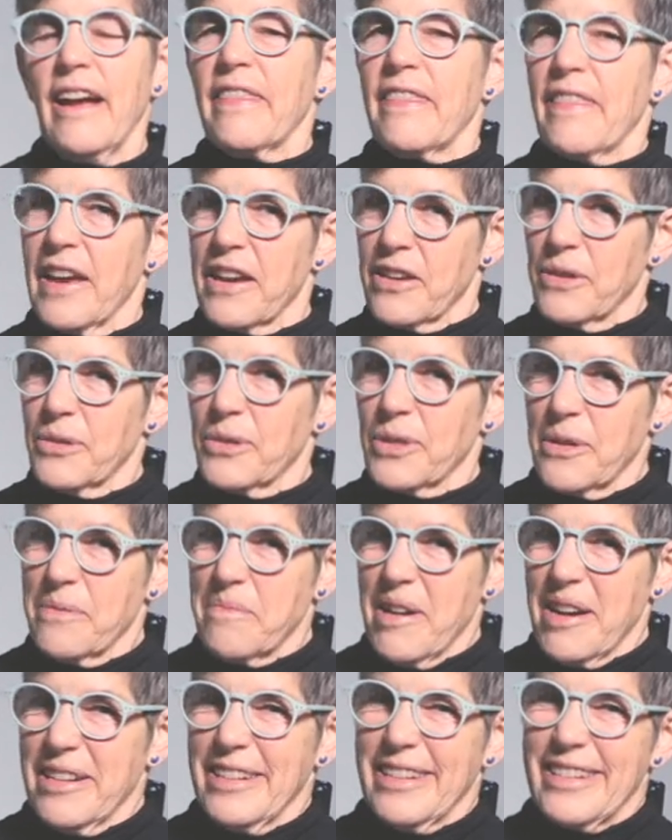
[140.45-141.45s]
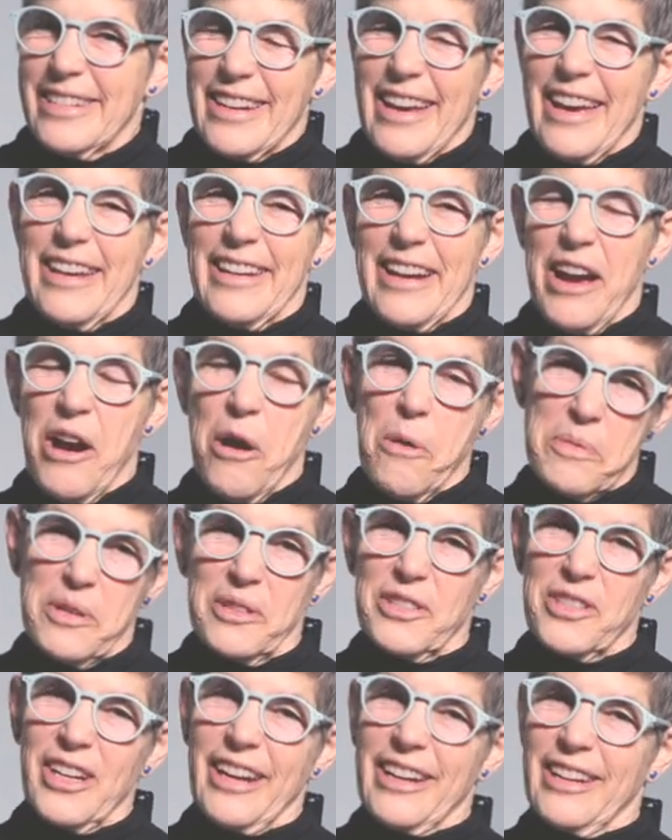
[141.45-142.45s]
Thank you so much, and I hope you'll
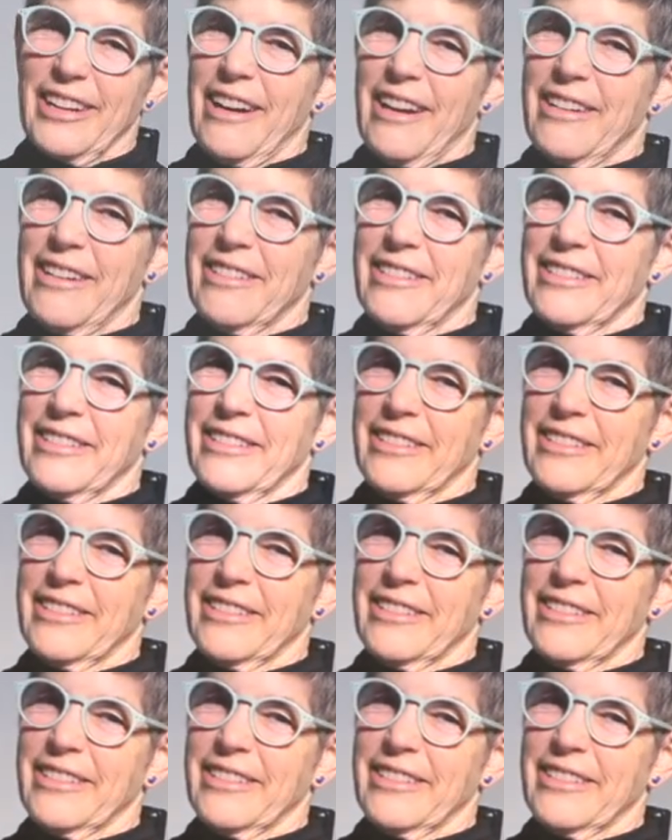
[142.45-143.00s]
check it out.